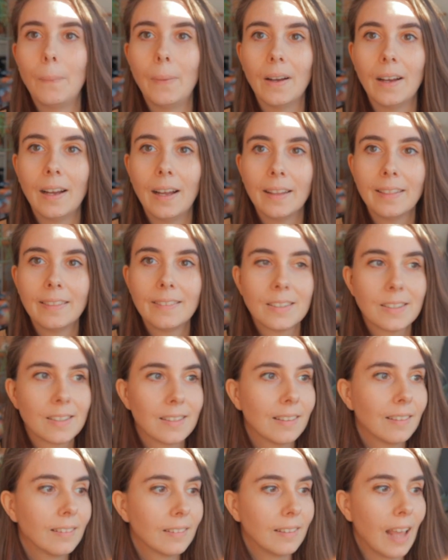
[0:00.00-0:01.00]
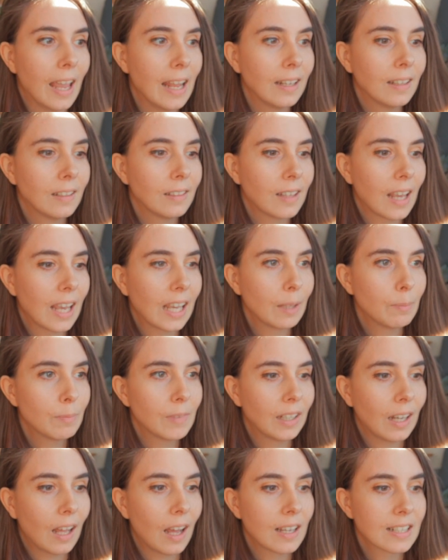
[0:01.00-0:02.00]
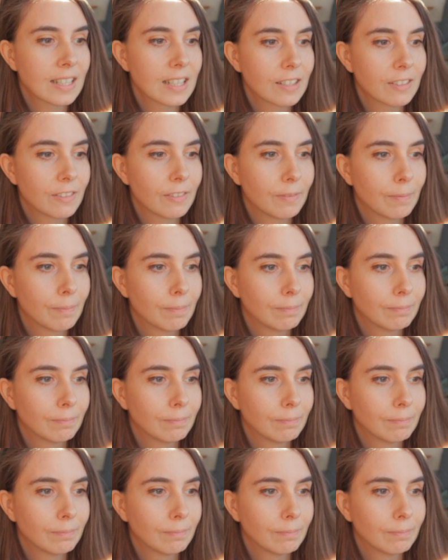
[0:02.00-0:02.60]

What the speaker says: but then came the last